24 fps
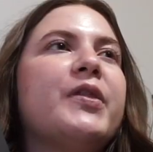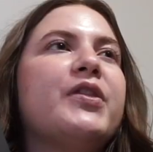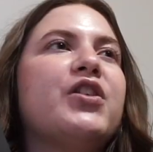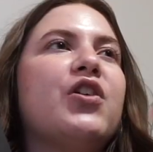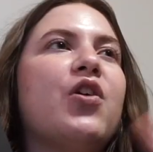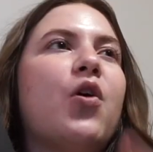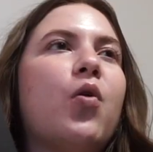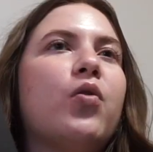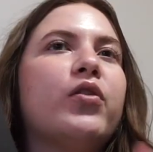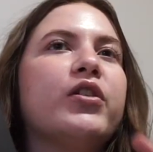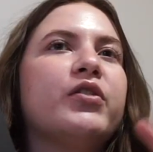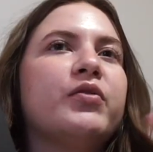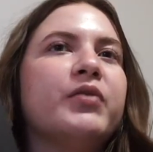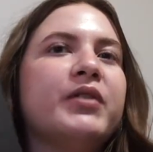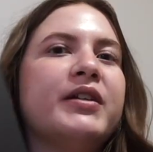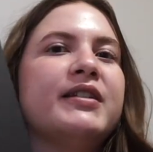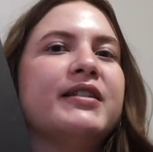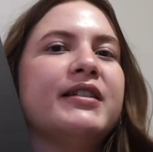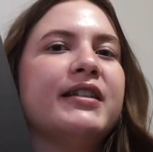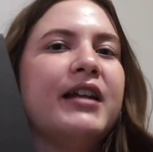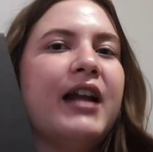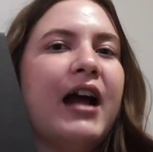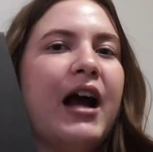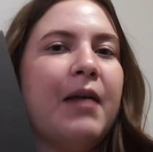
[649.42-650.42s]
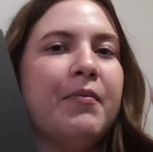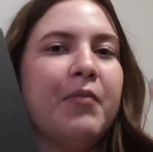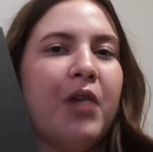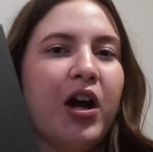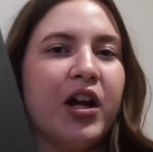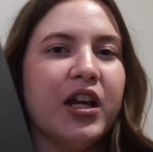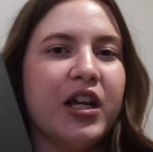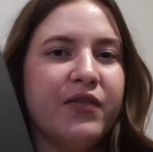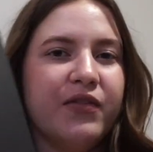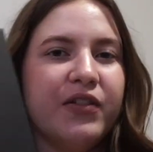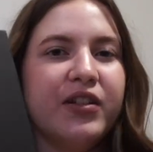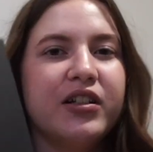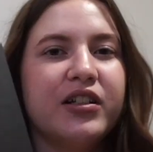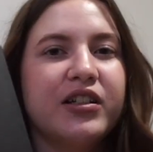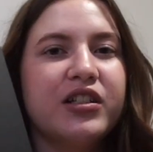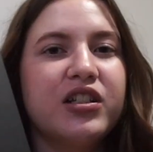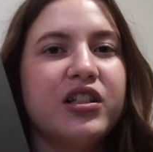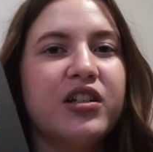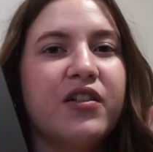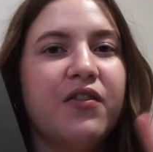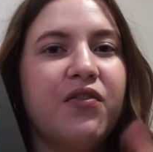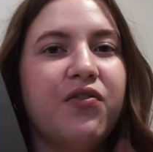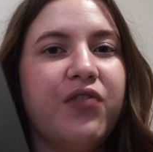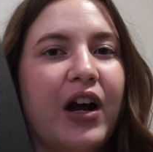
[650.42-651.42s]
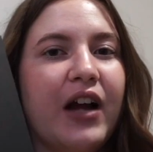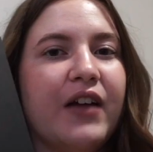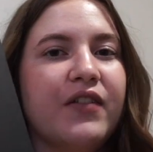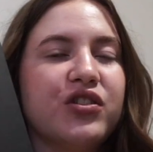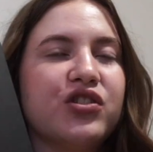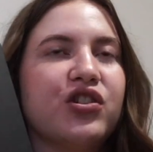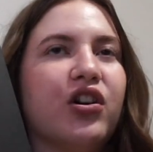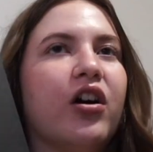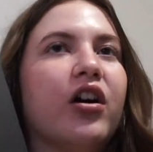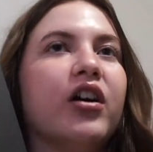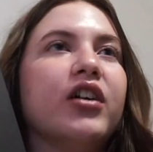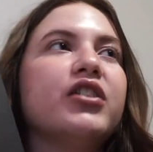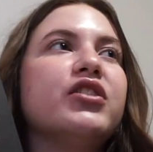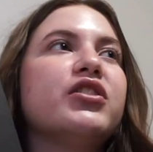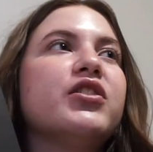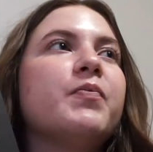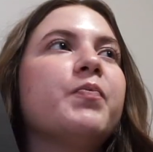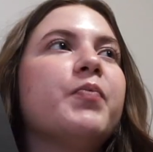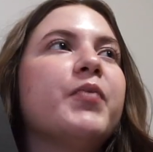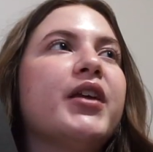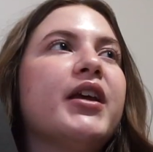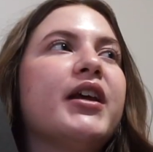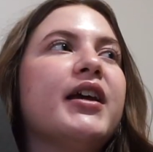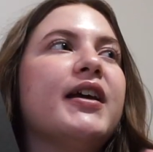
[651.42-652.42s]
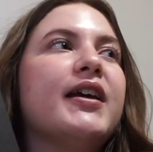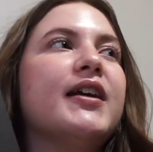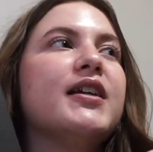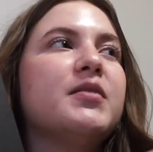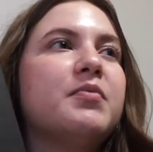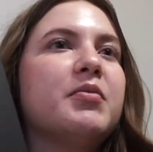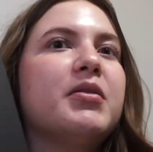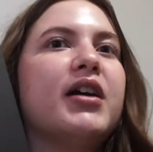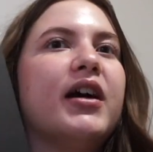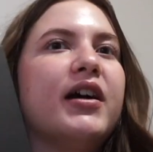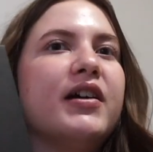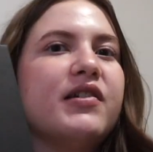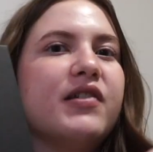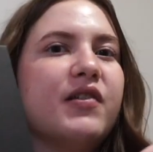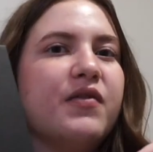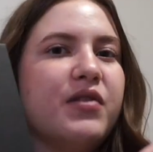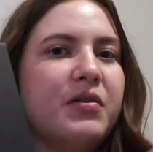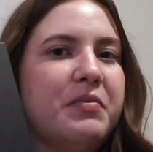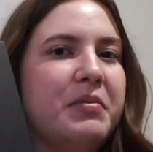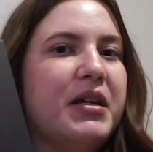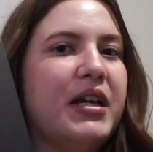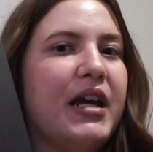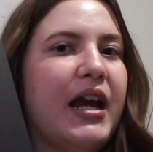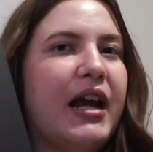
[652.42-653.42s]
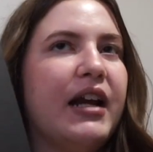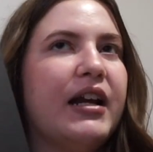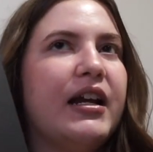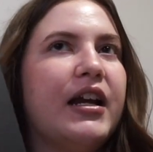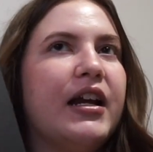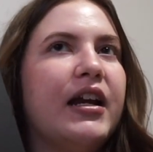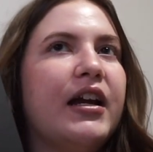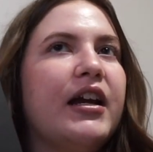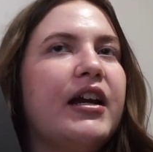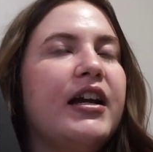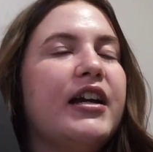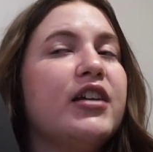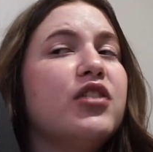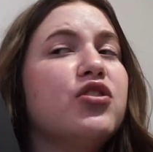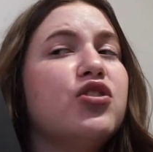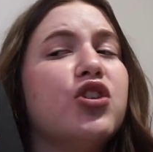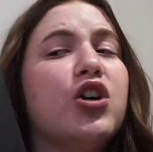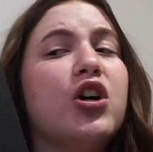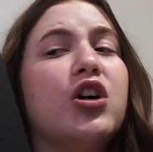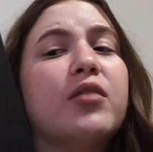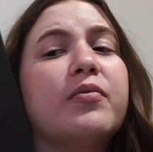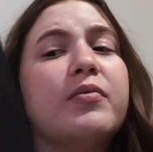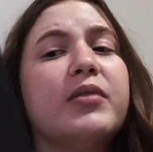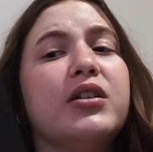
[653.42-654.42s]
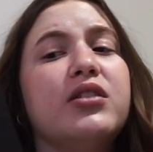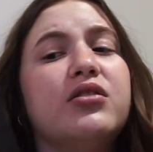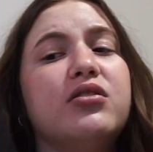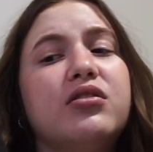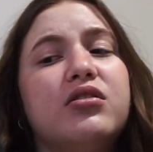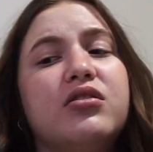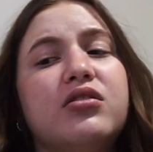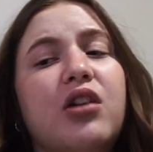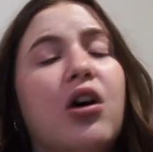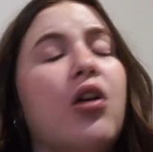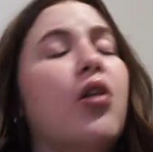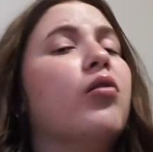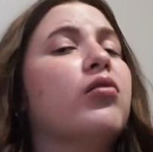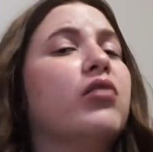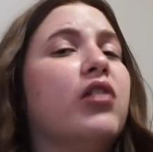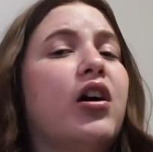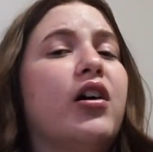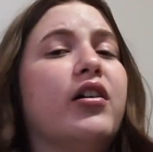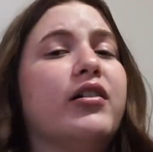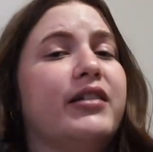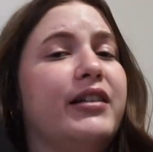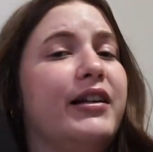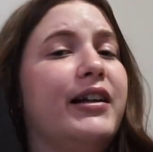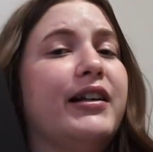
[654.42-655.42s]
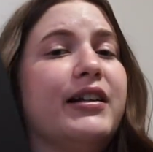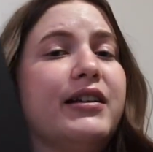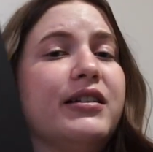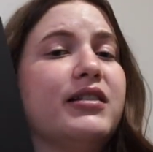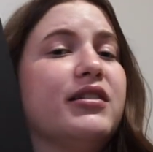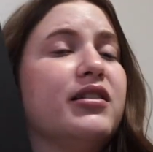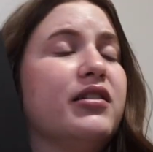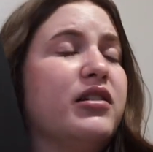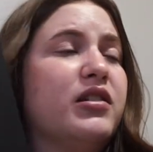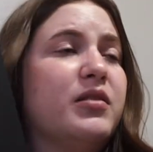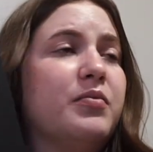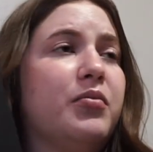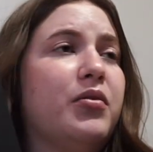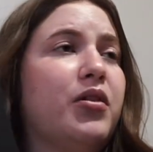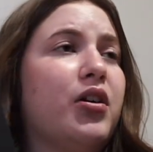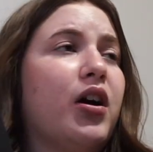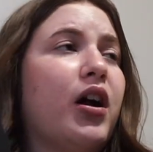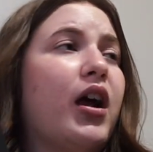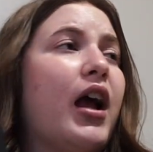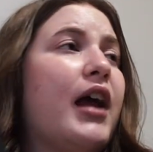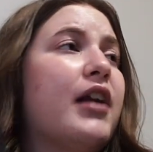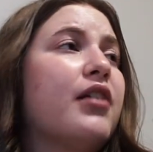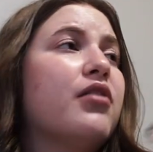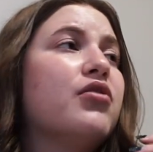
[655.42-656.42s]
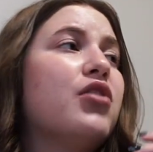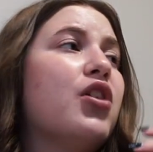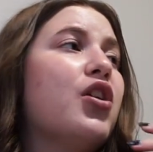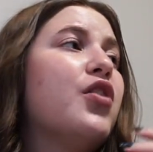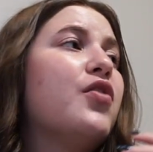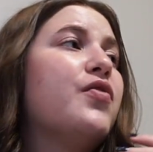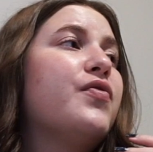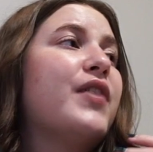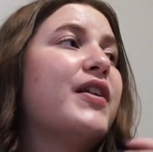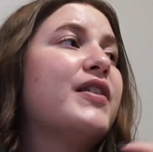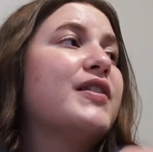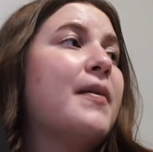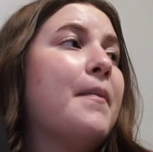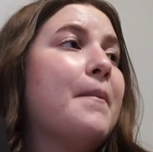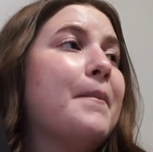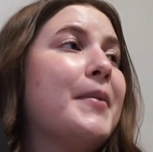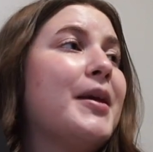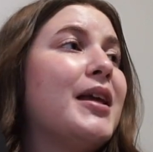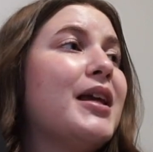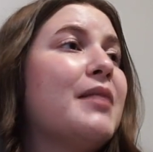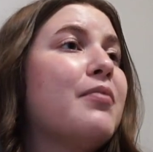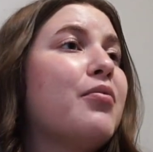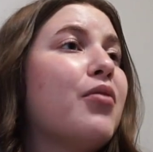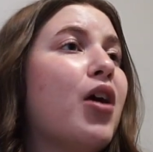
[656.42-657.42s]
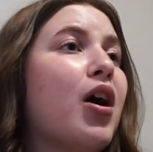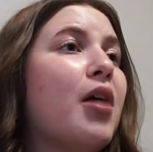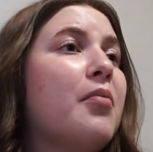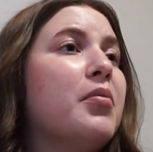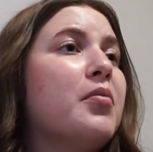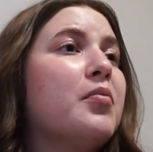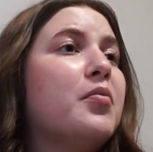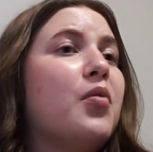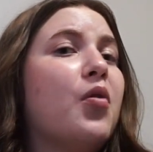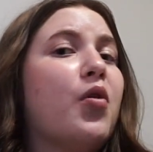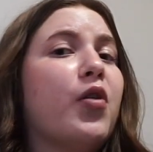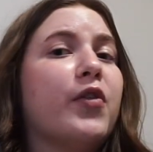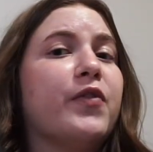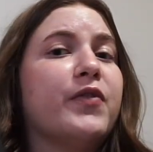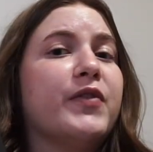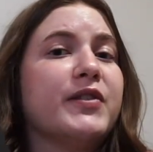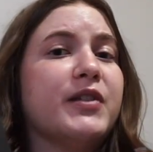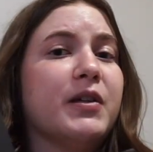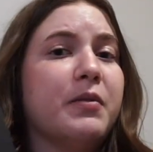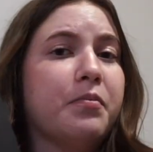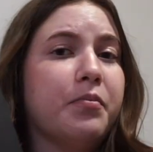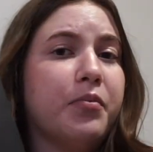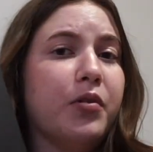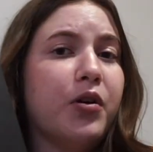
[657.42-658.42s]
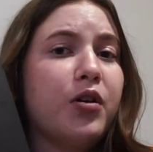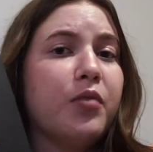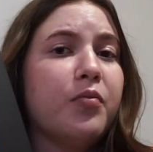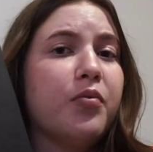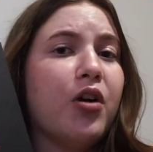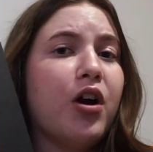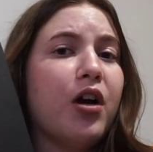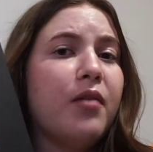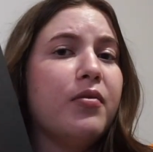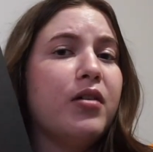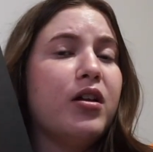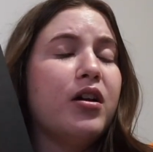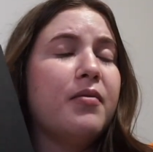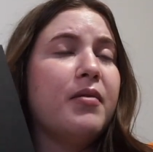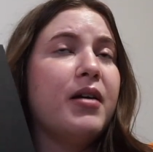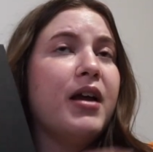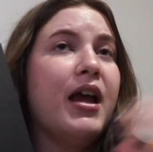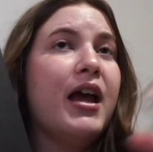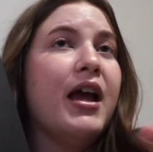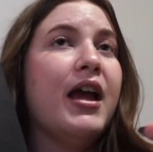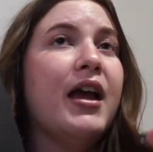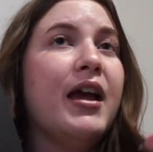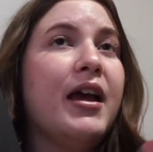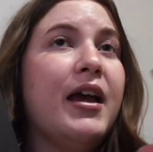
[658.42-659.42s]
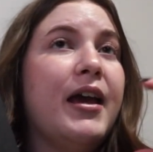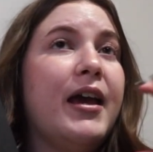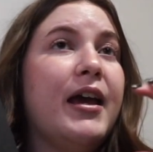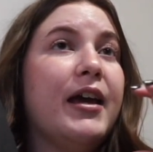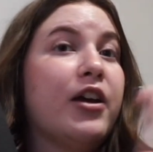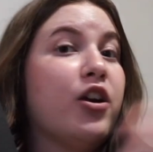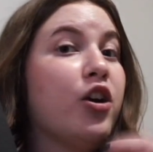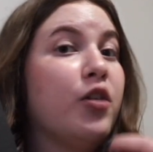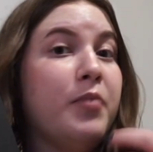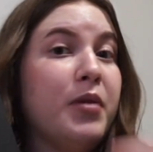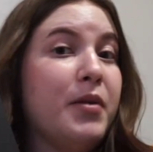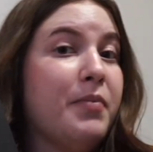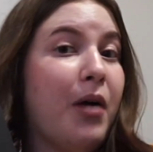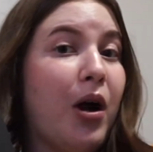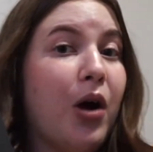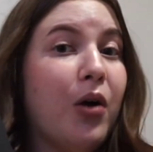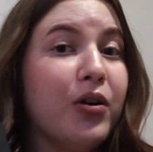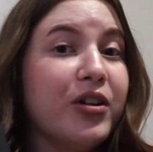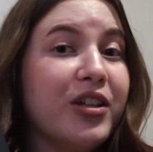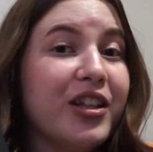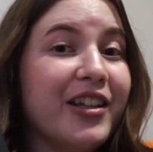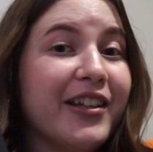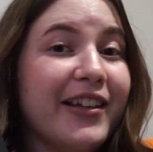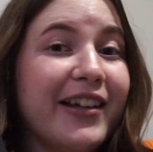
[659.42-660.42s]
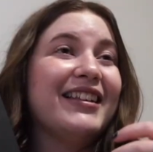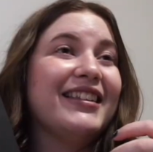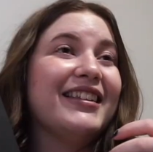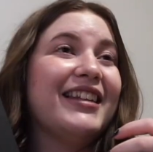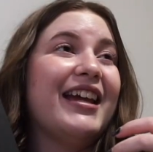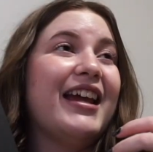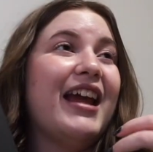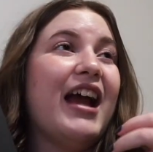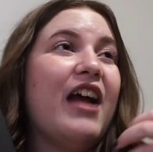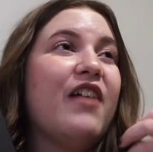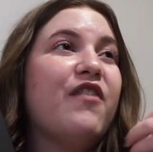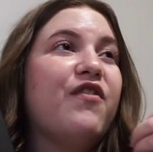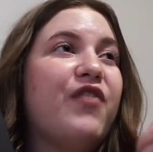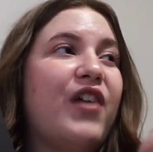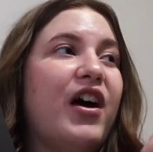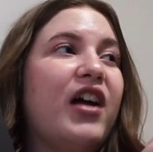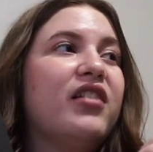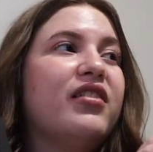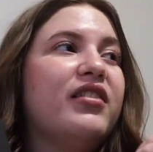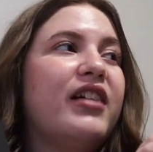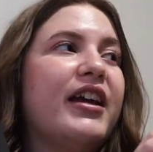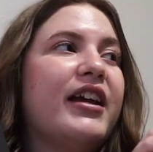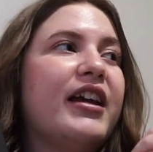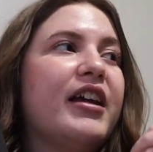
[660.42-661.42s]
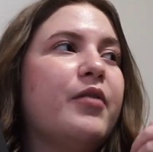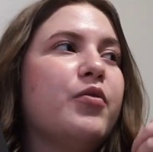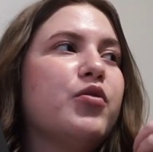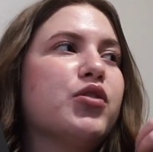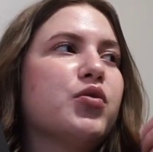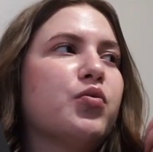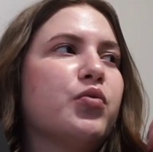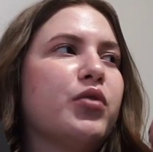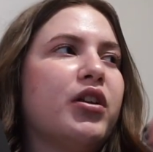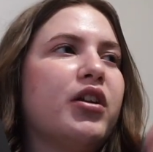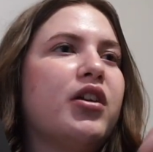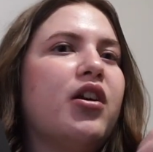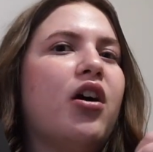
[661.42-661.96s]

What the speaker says: The only reason I'm not giving this 5 stars is because of the beginning. It took me so long to get into this book. I don't know if that's a me problem or if it's a book problem. It could be both. Like, I felt like it was really